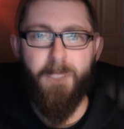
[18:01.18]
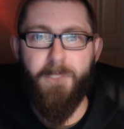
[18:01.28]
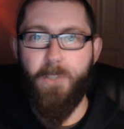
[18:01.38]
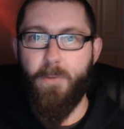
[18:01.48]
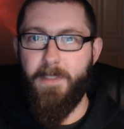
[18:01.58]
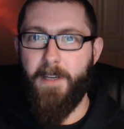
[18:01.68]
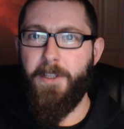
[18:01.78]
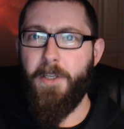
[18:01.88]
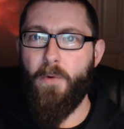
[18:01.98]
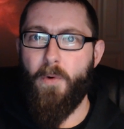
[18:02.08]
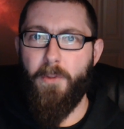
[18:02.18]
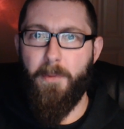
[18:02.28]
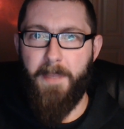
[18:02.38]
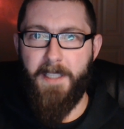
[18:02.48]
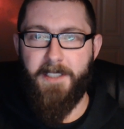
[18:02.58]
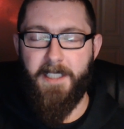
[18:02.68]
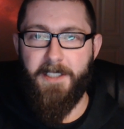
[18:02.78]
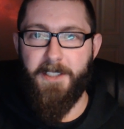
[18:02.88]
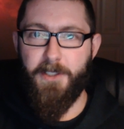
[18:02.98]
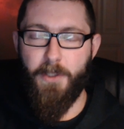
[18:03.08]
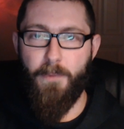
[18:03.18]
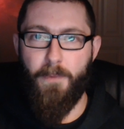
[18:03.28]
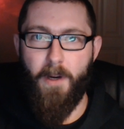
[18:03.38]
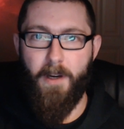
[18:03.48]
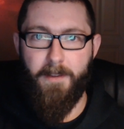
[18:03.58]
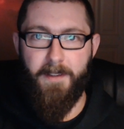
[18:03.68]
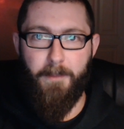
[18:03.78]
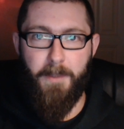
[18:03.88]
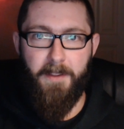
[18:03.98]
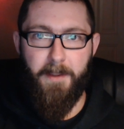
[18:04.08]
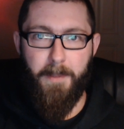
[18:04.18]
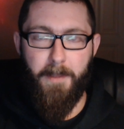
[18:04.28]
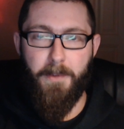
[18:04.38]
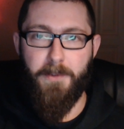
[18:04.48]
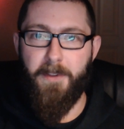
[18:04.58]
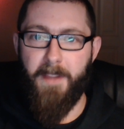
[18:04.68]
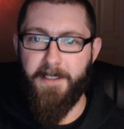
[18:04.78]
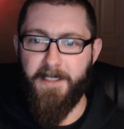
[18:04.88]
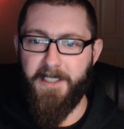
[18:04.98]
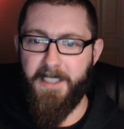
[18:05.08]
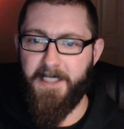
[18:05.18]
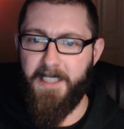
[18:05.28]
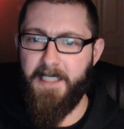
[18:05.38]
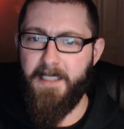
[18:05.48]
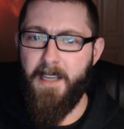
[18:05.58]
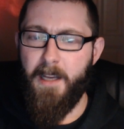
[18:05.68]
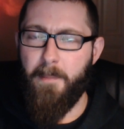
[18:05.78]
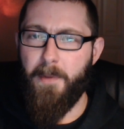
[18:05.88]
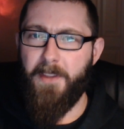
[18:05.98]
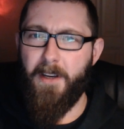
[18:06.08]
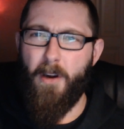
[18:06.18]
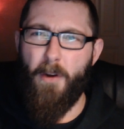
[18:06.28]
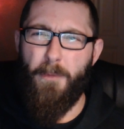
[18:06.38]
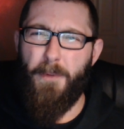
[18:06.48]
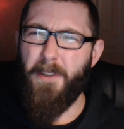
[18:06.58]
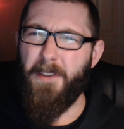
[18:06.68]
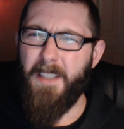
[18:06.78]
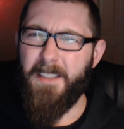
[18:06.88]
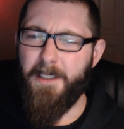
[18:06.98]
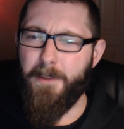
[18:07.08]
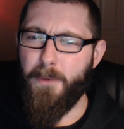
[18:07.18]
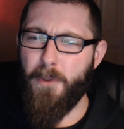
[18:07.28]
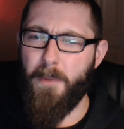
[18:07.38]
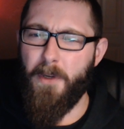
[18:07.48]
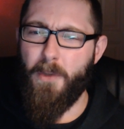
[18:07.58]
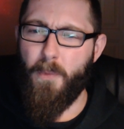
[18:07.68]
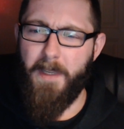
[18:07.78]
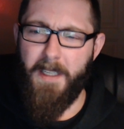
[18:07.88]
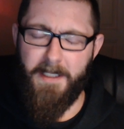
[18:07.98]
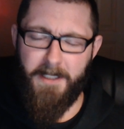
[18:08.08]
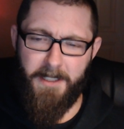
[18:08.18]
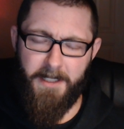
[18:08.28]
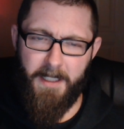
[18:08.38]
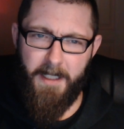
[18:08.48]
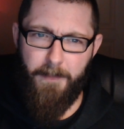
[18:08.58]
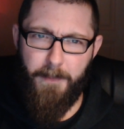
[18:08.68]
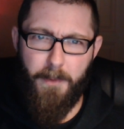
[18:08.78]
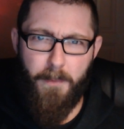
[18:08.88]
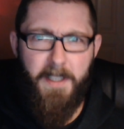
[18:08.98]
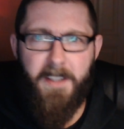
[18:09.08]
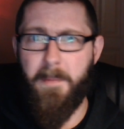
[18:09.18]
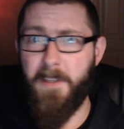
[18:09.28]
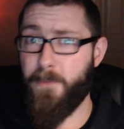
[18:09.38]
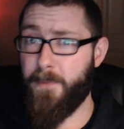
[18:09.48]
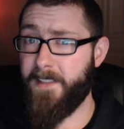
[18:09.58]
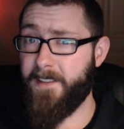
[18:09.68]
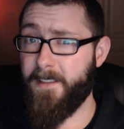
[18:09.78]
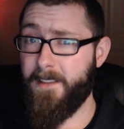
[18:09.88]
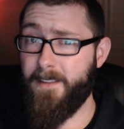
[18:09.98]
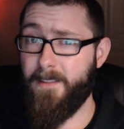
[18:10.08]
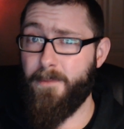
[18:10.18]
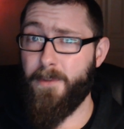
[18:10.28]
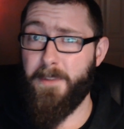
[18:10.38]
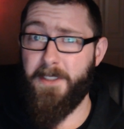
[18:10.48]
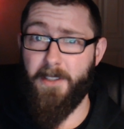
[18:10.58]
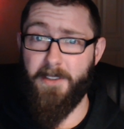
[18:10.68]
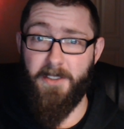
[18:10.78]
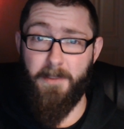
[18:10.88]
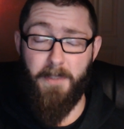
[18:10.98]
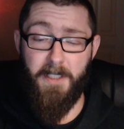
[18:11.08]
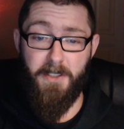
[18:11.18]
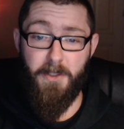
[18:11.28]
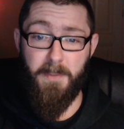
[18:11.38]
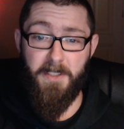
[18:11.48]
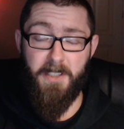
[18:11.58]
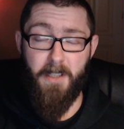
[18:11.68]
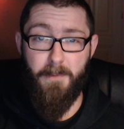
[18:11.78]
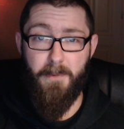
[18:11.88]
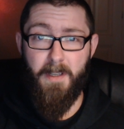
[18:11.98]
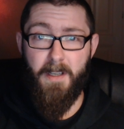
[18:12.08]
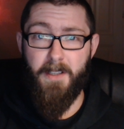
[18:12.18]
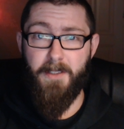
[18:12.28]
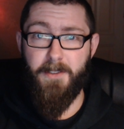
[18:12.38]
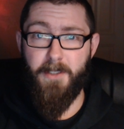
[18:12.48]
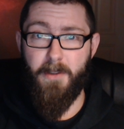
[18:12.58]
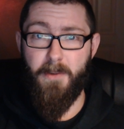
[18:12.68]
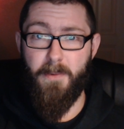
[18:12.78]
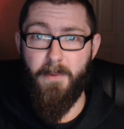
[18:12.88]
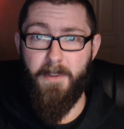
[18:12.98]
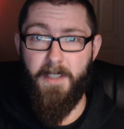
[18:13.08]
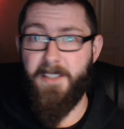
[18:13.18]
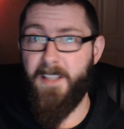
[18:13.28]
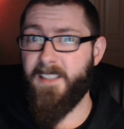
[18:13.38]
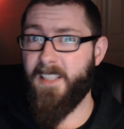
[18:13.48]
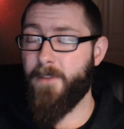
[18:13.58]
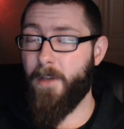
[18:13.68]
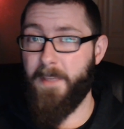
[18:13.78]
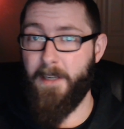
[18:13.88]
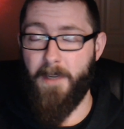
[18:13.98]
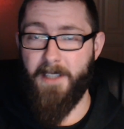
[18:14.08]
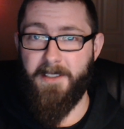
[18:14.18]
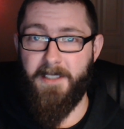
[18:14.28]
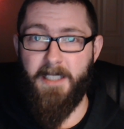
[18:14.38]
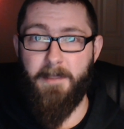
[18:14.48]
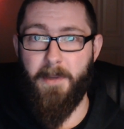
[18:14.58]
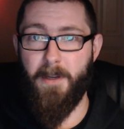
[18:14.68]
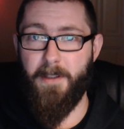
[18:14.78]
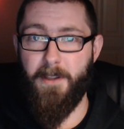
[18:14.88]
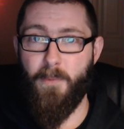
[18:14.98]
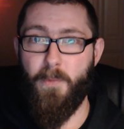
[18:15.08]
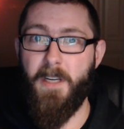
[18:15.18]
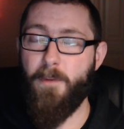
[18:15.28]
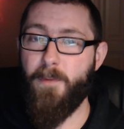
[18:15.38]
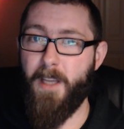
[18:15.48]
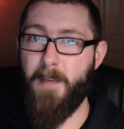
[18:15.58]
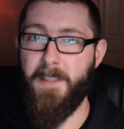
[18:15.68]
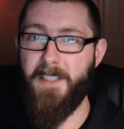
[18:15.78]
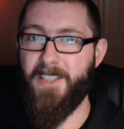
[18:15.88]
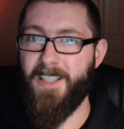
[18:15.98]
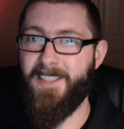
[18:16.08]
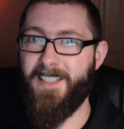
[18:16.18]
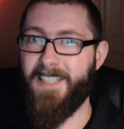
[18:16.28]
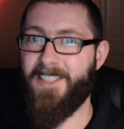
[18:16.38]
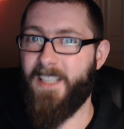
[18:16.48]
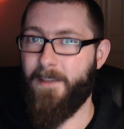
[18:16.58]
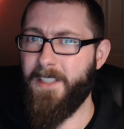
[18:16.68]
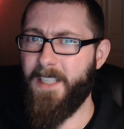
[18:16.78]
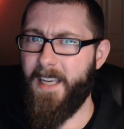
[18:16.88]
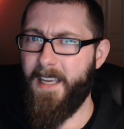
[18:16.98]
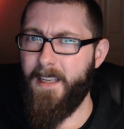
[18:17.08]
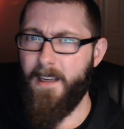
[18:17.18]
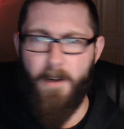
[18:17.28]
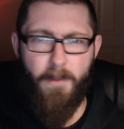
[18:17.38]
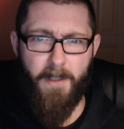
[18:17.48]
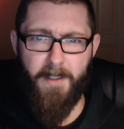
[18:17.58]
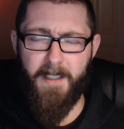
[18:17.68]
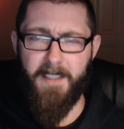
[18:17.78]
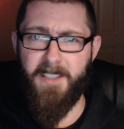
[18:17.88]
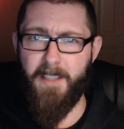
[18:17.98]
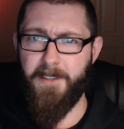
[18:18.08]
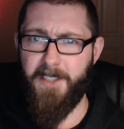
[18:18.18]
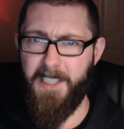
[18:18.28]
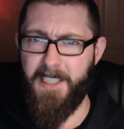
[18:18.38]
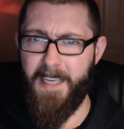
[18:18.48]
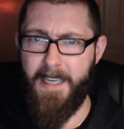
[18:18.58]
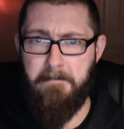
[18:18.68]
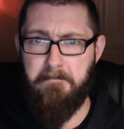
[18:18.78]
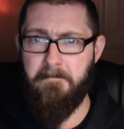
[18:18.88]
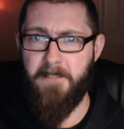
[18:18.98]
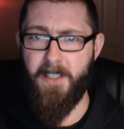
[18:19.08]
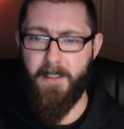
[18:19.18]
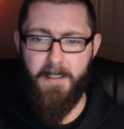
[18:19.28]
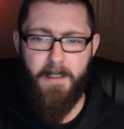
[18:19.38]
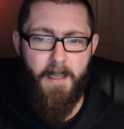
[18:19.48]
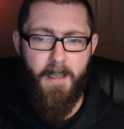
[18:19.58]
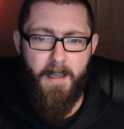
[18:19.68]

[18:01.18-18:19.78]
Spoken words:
So now you know all the big changes so far with the Blood Bowl 2016, but there are a few things in the rulebook which, if you read them as written, would result in some pretty stupid stuff. So these things have not been errata yet, but the Wood Elf Lineman is listed as 7k rather than 70k. Silly.